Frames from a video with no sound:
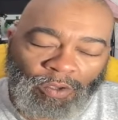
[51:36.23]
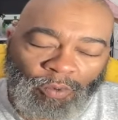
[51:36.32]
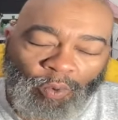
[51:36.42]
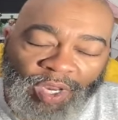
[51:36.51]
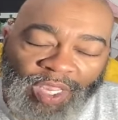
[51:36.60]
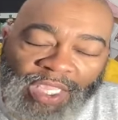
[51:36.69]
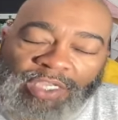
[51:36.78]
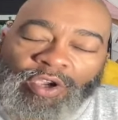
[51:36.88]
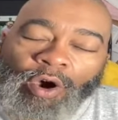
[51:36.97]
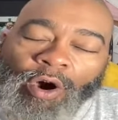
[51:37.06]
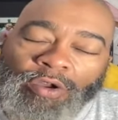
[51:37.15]
we're each
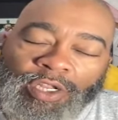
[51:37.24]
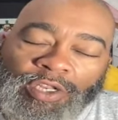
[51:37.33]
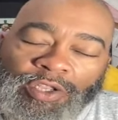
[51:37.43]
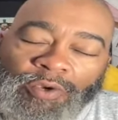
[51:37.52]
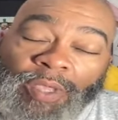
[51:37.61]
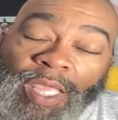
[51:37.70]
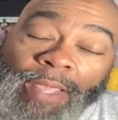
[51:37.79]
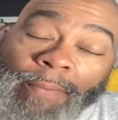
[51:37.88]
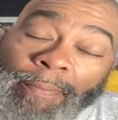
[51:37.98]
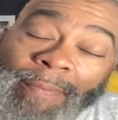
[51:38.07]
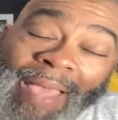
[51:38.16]
called to do. It
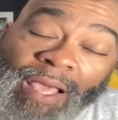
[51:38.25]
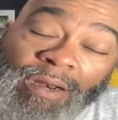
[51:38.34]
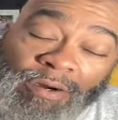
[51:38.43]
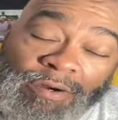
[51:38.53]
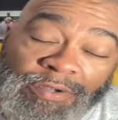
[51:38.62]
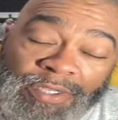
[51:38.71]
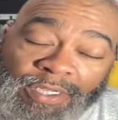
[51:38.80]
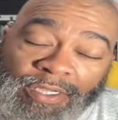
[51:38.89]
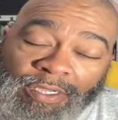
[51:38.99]
matters